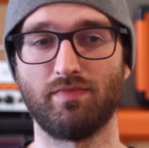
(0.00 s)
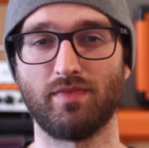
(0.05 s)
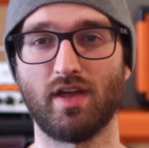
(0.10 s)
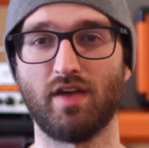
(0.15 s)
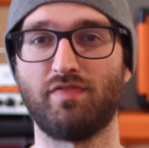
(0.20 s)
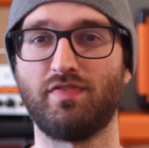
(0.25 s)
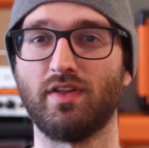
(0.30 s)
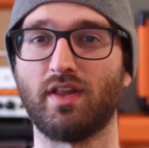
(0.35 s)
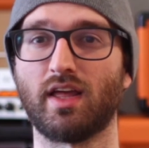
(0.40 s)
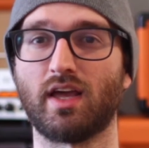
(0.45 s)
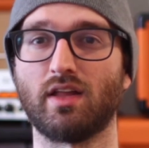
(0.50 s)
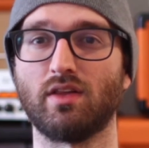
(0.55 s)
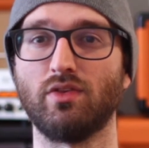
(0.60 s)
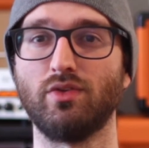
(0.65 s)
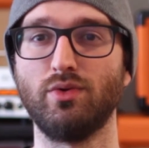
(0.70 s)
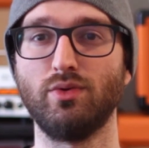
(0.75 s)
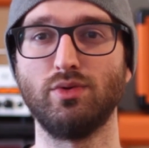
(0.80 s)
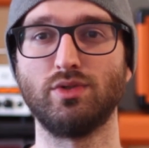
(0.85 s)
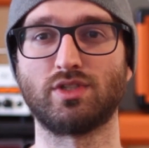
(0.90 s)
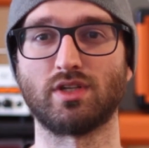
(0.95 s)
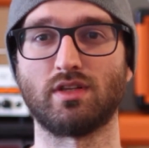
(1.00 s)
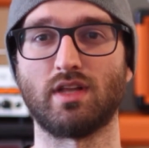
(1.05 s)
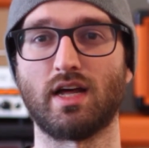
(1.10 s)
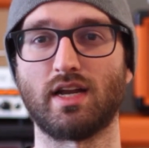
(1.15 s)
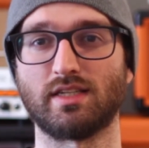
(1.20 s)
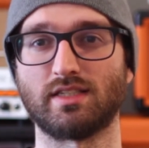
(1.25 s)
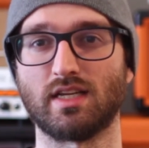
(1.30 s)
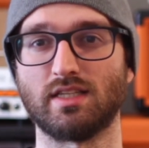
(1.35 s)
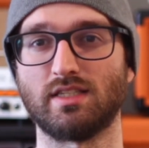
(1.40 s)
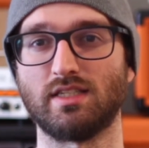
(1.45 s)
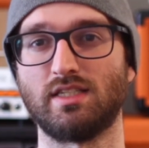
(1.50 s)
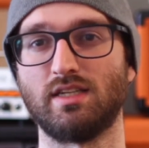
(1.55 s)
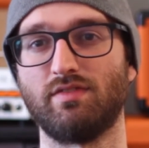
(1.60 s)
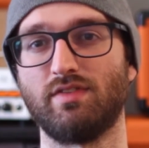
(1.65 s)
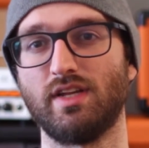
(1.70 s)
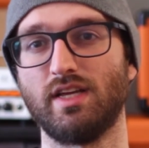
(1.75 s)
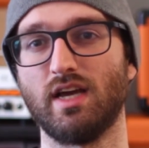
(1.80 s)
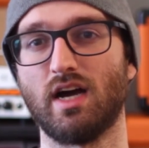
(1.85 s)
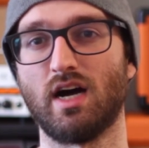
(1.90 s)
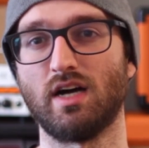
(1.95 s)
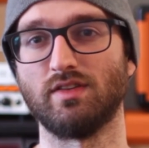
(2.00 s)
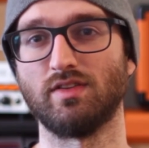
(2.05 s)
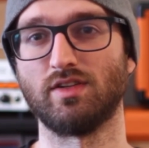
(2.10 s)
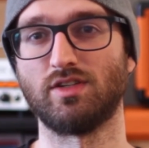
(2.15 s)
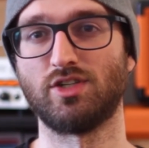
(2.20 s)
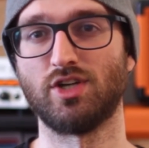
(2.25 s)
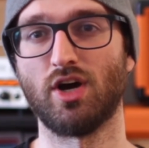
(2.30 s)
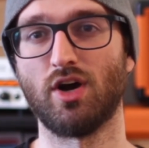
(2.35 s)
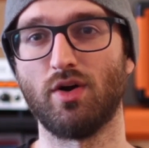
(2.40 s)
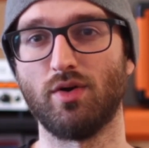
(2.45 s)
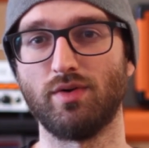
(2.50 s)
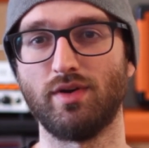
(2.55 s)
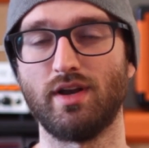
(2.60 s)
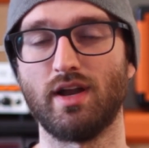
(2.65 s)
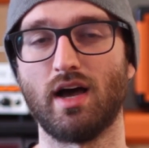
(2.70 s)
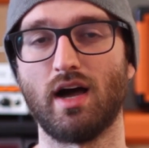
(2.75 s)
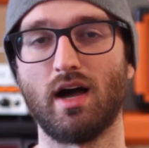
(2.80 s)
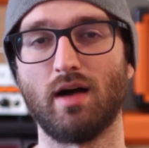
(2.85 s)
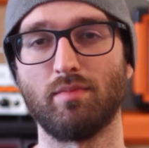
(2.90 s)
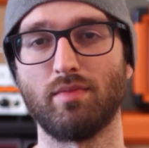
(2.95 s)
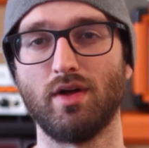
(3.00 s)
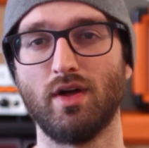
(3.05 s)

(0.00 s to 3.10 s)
I feel like I lose a lot of sensitivity on the tone knob,